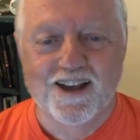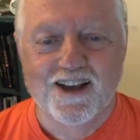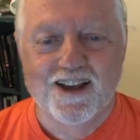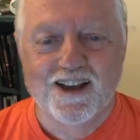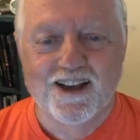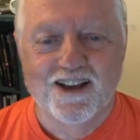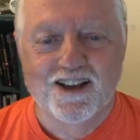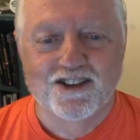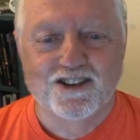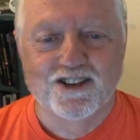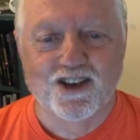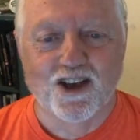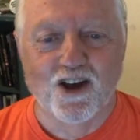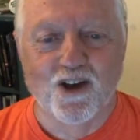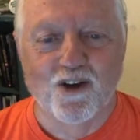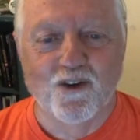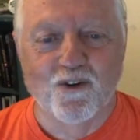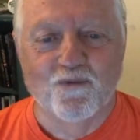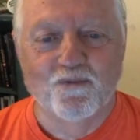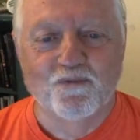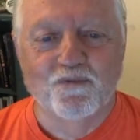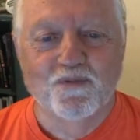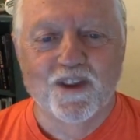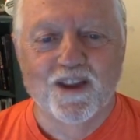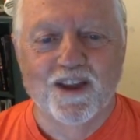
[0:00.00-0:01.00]
So
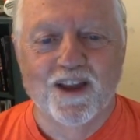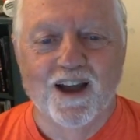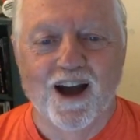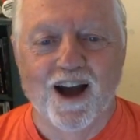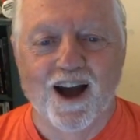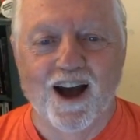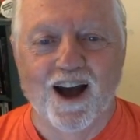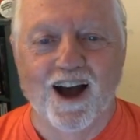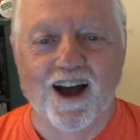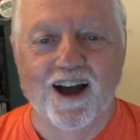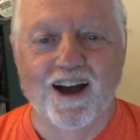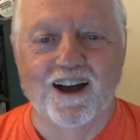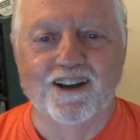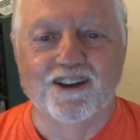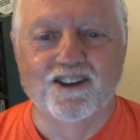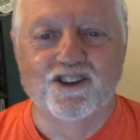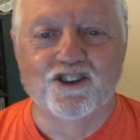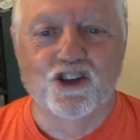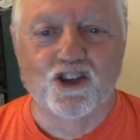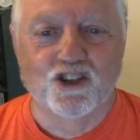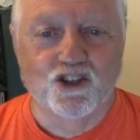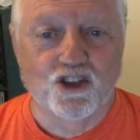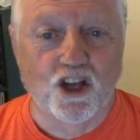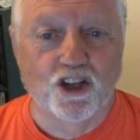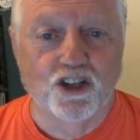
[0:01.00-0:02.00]

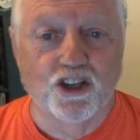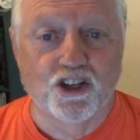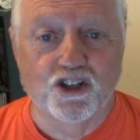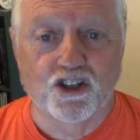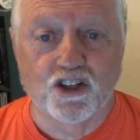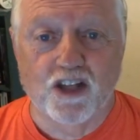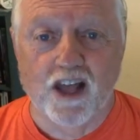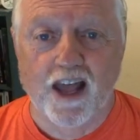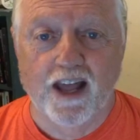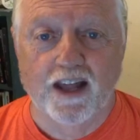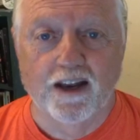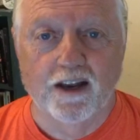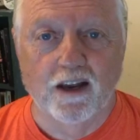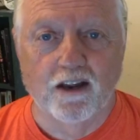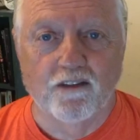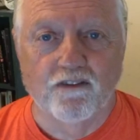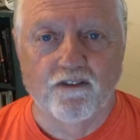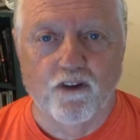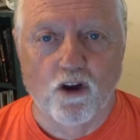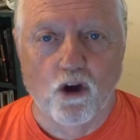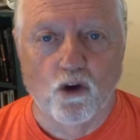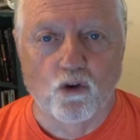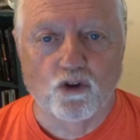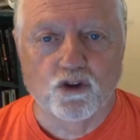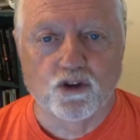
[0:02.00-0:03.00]
just understand,
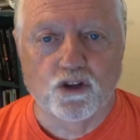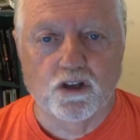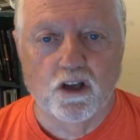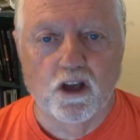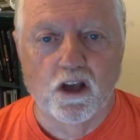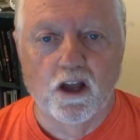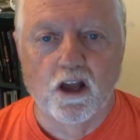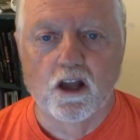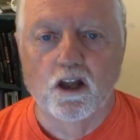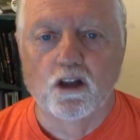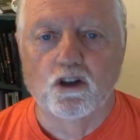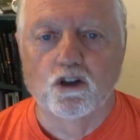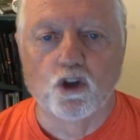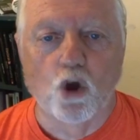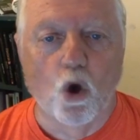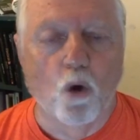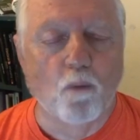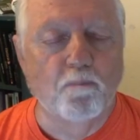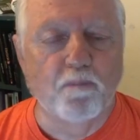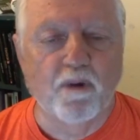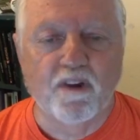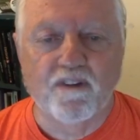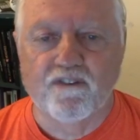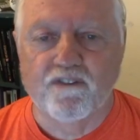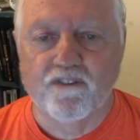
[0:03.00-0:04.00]
folks,
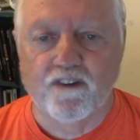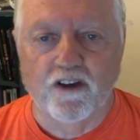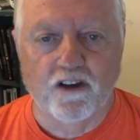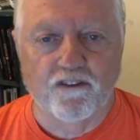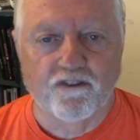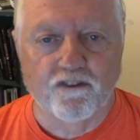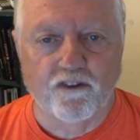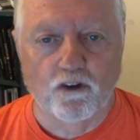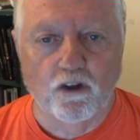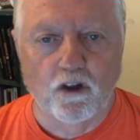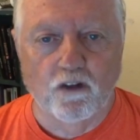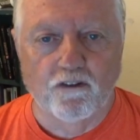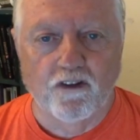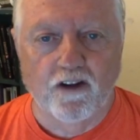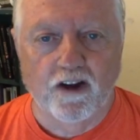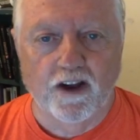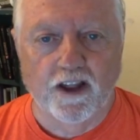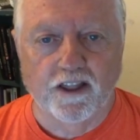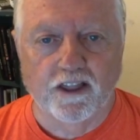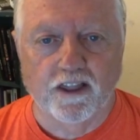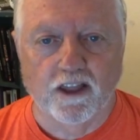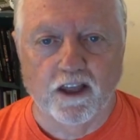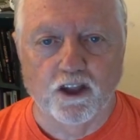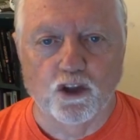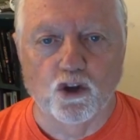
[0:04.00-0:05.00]
don't be fearful of
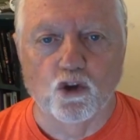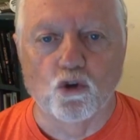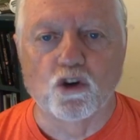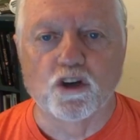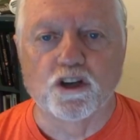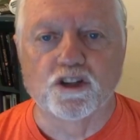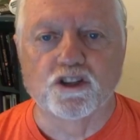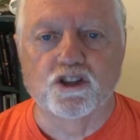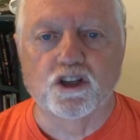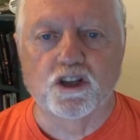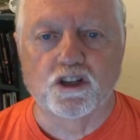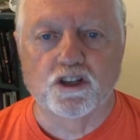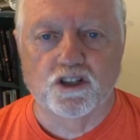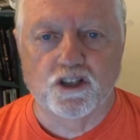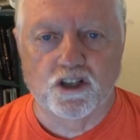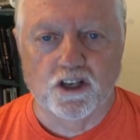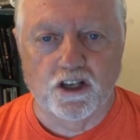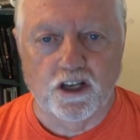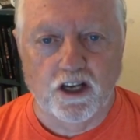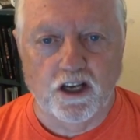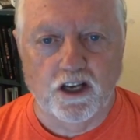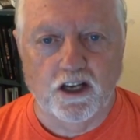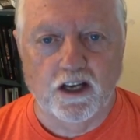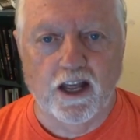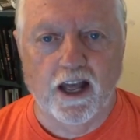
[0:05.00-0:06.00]
anything. You can
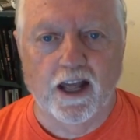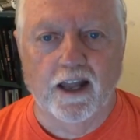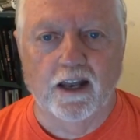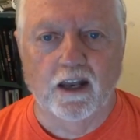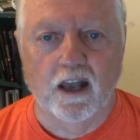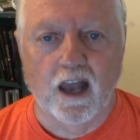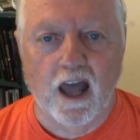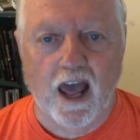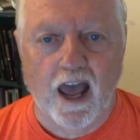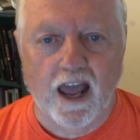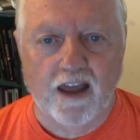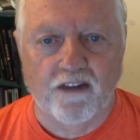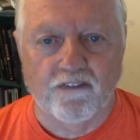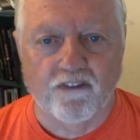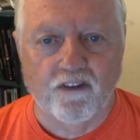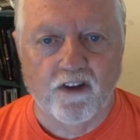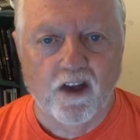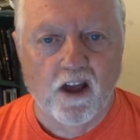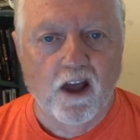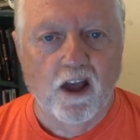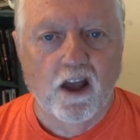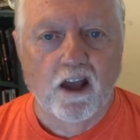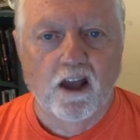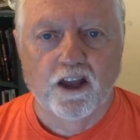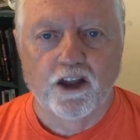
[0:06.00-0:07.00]
succeed in life.
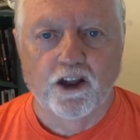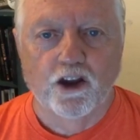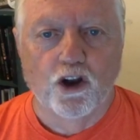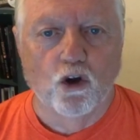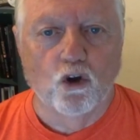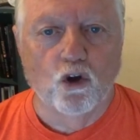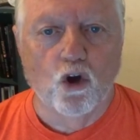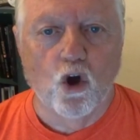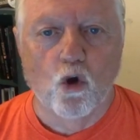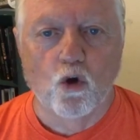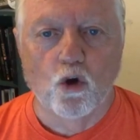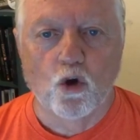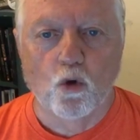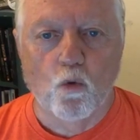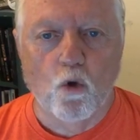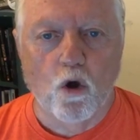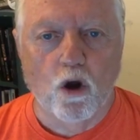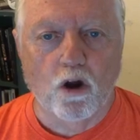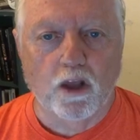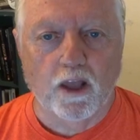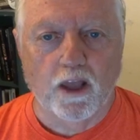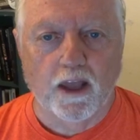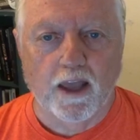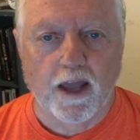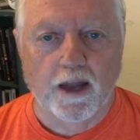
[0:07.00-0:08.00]
You know, going to
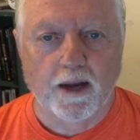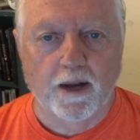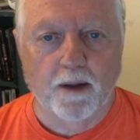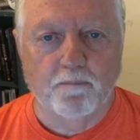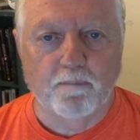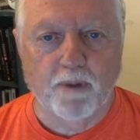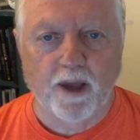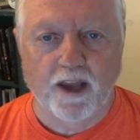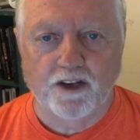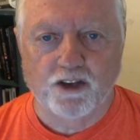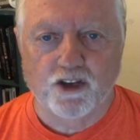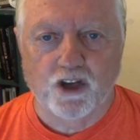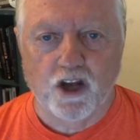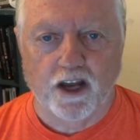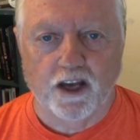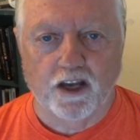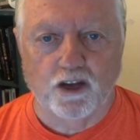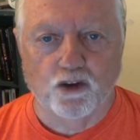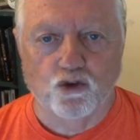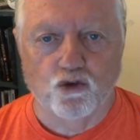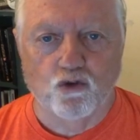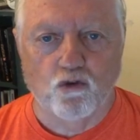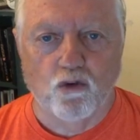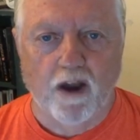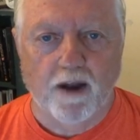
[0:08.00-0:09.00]
work and getting a paycheck
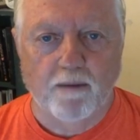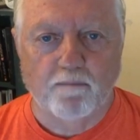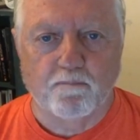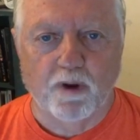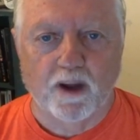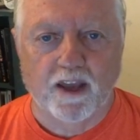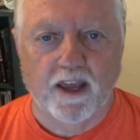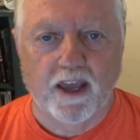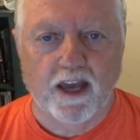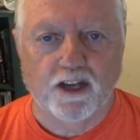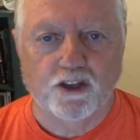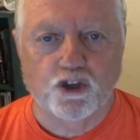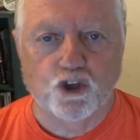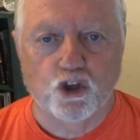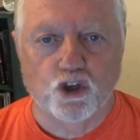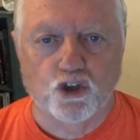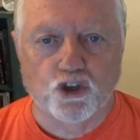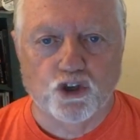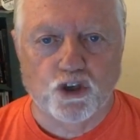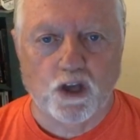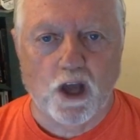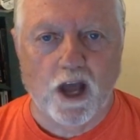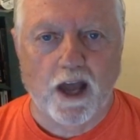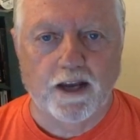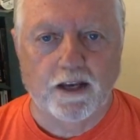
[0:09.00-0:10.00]
is great, but get your
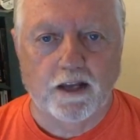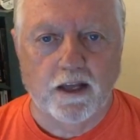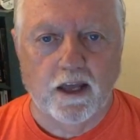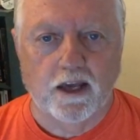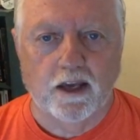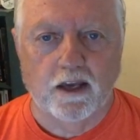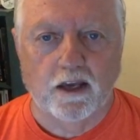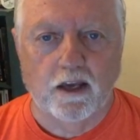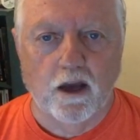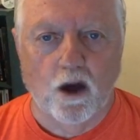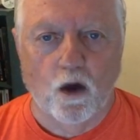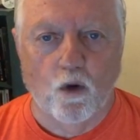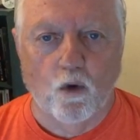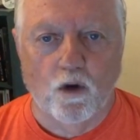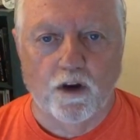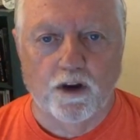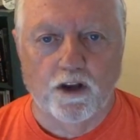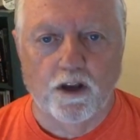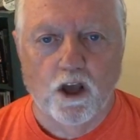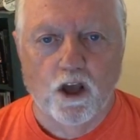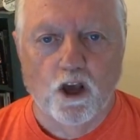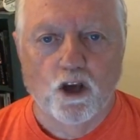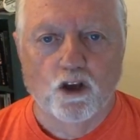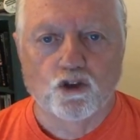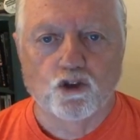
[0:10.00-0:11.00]
side gig going
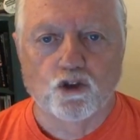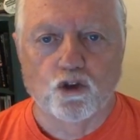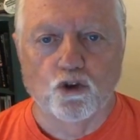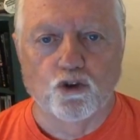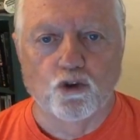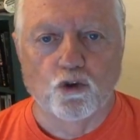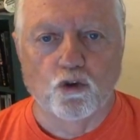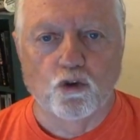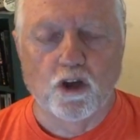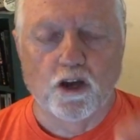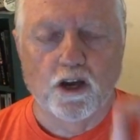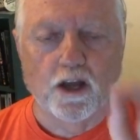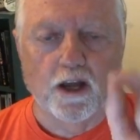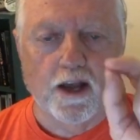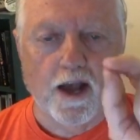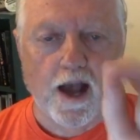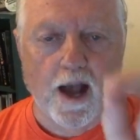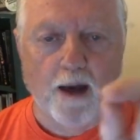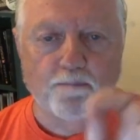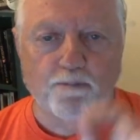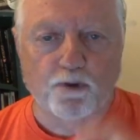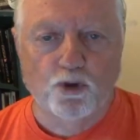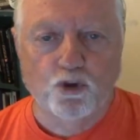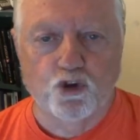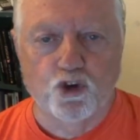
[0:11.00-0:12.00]
so you can
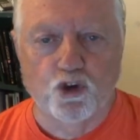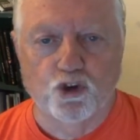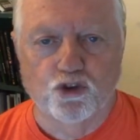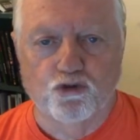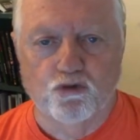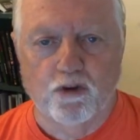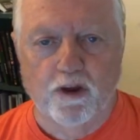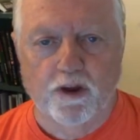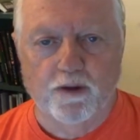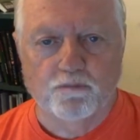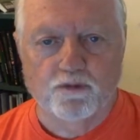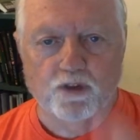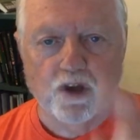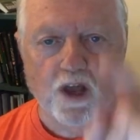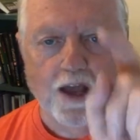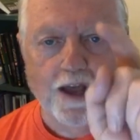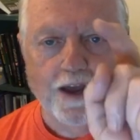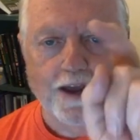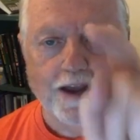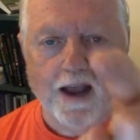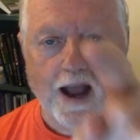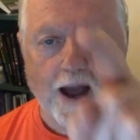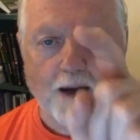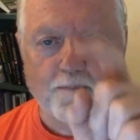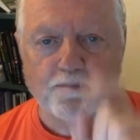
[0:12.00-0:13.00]
accomplish your dreams.
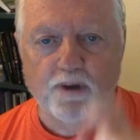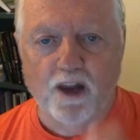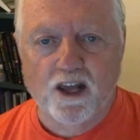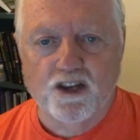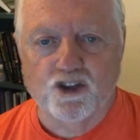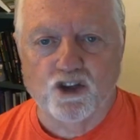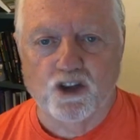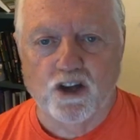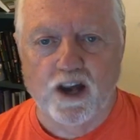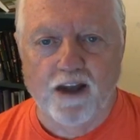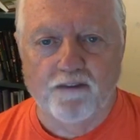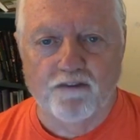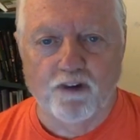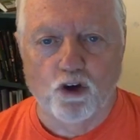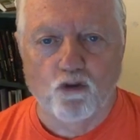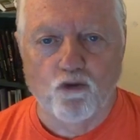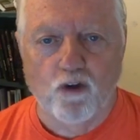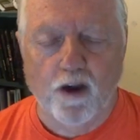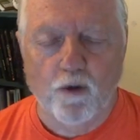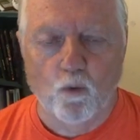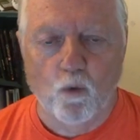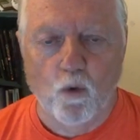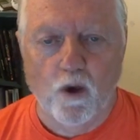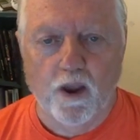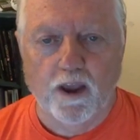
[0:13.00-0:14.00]
God bless and have a
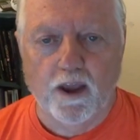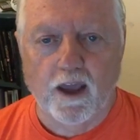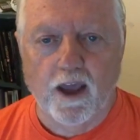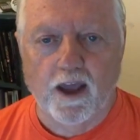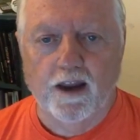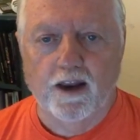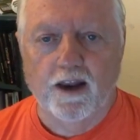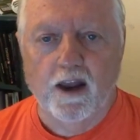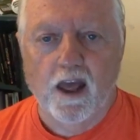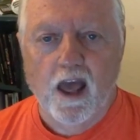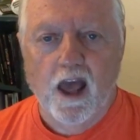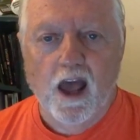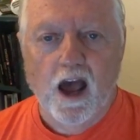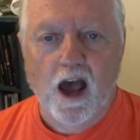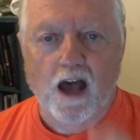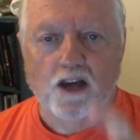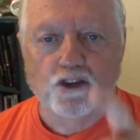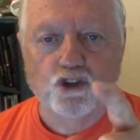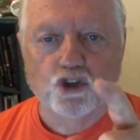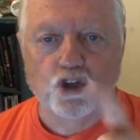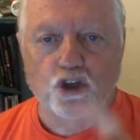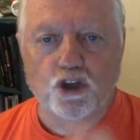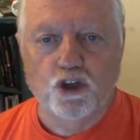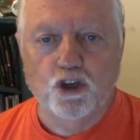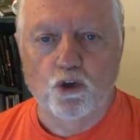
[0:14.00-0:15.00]
great weekend. I'll
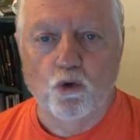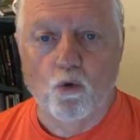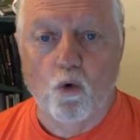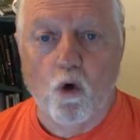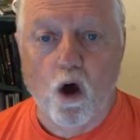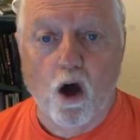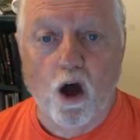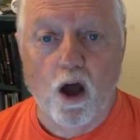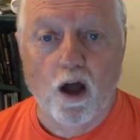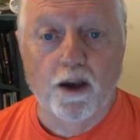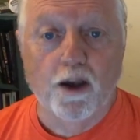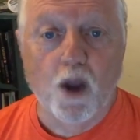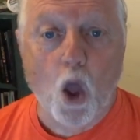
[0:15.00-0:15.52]
see you on